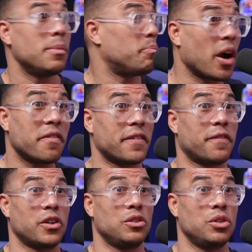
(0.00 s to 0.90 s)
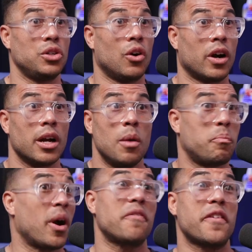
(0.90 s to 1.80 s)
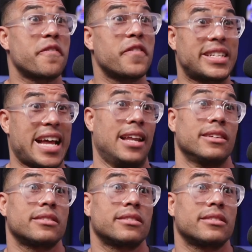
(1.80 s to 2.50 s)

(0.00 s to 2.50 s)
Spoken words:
Perfect for New York. Perfect for Dallas.